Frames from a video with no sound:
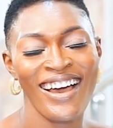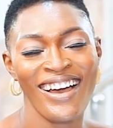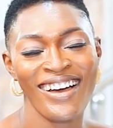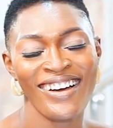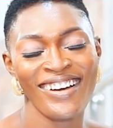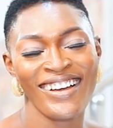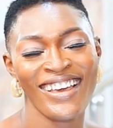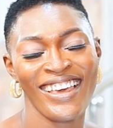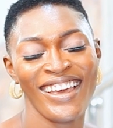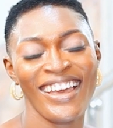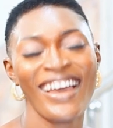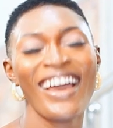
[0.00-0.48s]

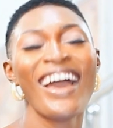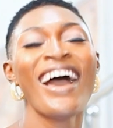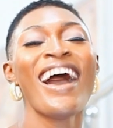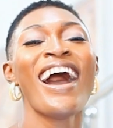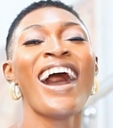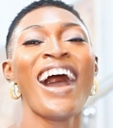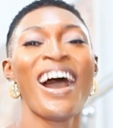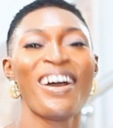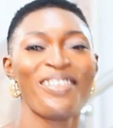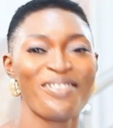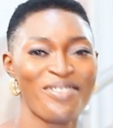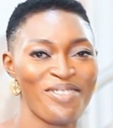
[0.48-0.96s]
Okay,
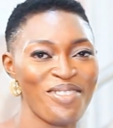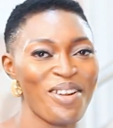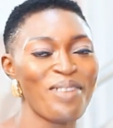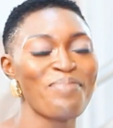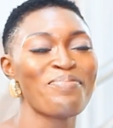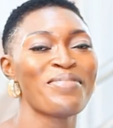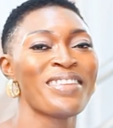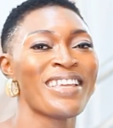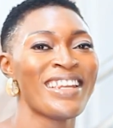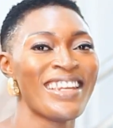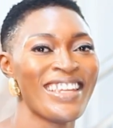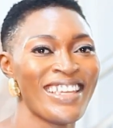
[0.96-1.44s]
I'll
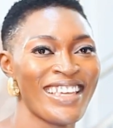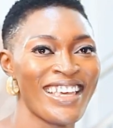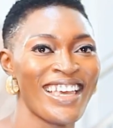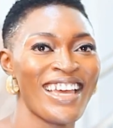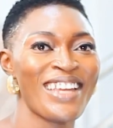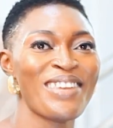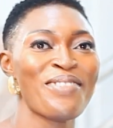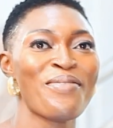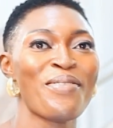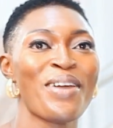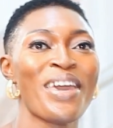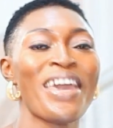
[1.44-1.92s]
drop the link
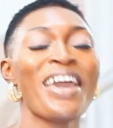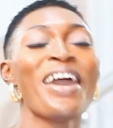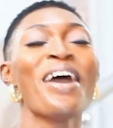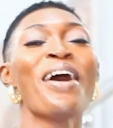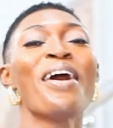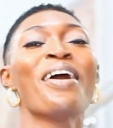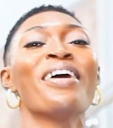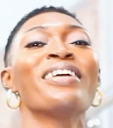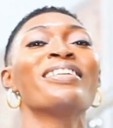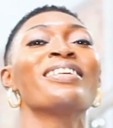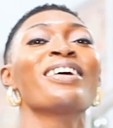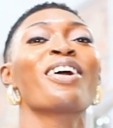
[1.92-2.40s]
anyway
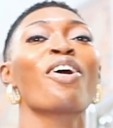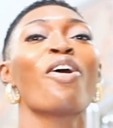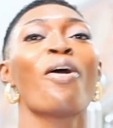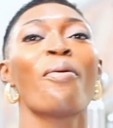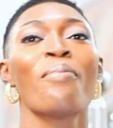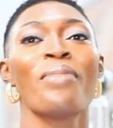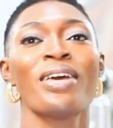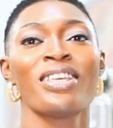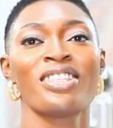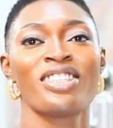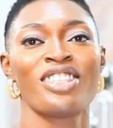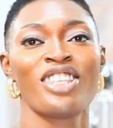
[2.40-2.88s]
on the
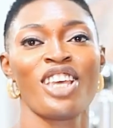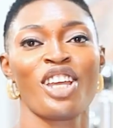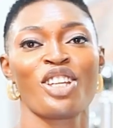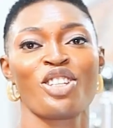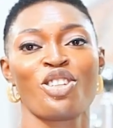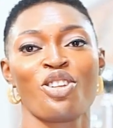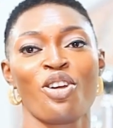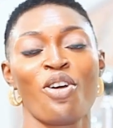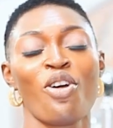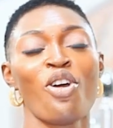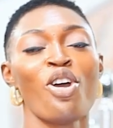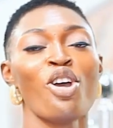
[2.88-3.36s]
comment
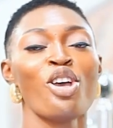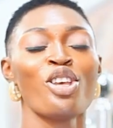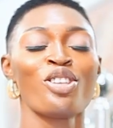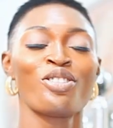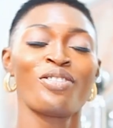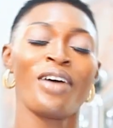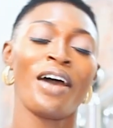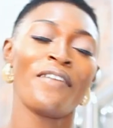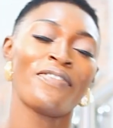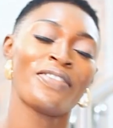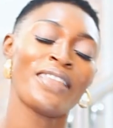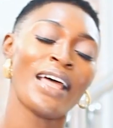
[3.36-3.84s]
section.
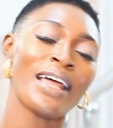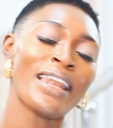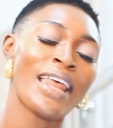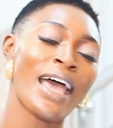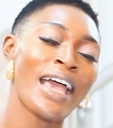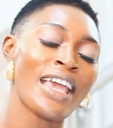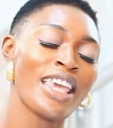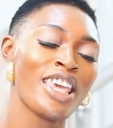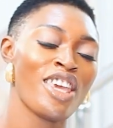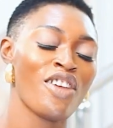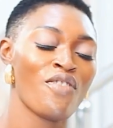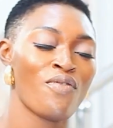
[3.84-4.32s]
So after
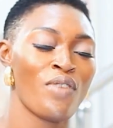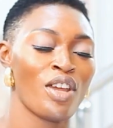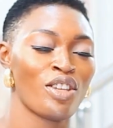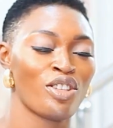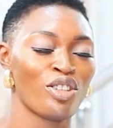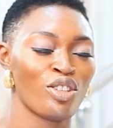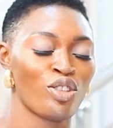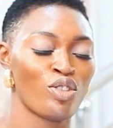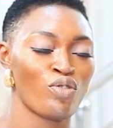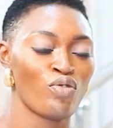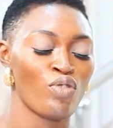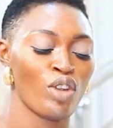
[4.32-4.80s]
that
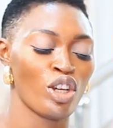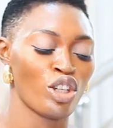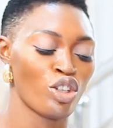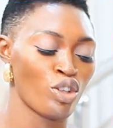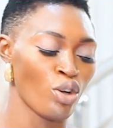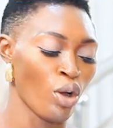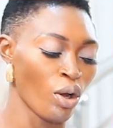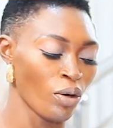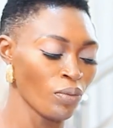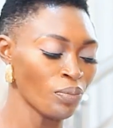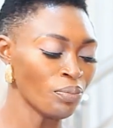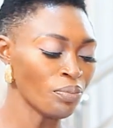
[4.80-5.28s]

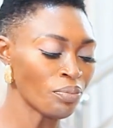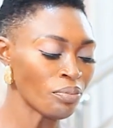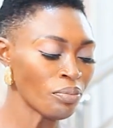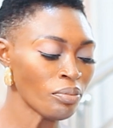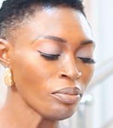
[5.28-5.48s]
e-registration,